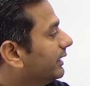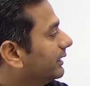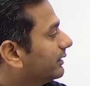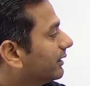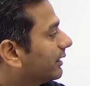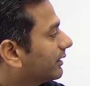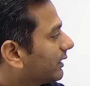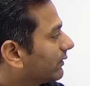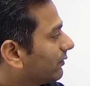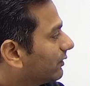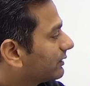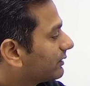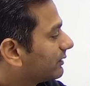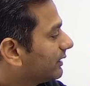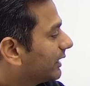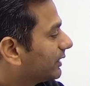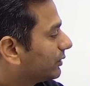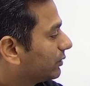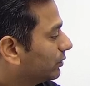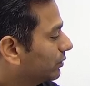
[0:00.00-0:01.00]
Ethernet
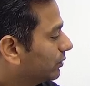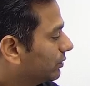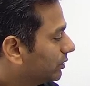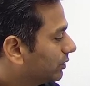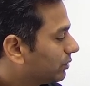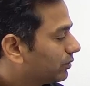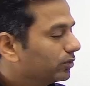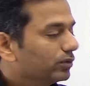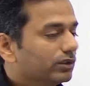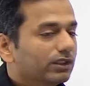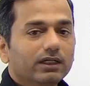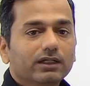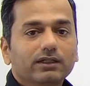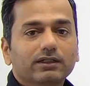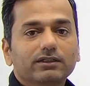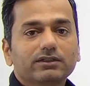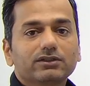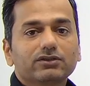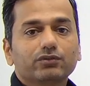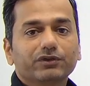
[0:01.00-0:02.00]
1/2 to the
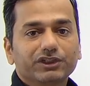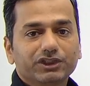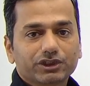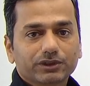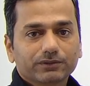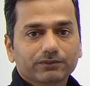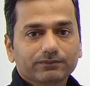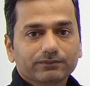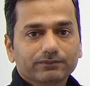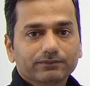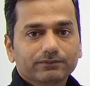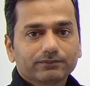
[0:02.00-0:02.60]
switch.